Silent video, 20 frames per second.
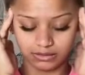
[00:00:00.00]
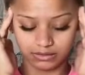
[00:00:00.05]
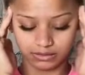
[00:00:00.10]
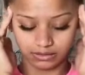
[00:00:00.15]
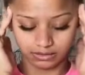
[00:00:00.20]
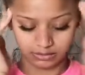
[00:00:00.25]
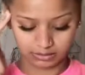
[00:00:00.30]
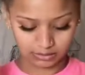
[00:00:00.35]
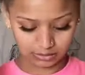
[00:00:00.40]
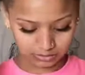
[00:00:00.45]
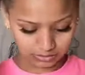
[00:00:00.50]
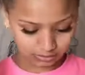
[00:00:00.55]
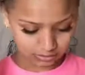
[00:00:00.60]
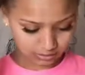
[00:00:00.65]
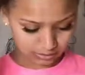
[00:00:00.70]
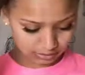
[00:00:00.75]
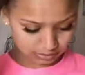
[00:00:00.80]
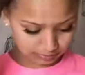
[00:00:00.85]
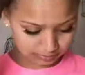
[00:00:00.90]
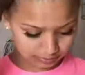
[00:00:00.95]
I just
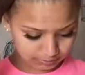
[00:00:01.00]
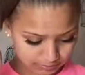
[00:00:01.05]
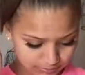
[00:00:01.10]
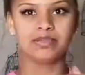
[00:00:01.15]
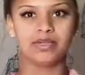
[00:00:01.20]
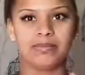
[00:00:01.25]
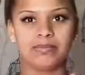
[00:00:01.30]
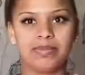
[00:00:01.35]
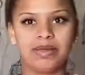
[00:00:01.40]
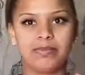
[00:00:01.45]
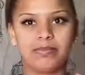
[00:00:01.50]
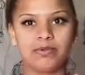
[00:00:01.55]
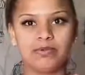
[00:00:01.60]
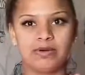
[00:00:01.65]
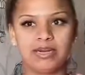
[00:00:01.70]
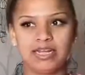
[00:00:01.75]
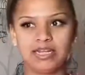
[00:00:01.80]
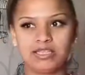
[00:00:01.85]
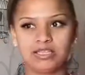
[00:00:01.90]
can't. Some people need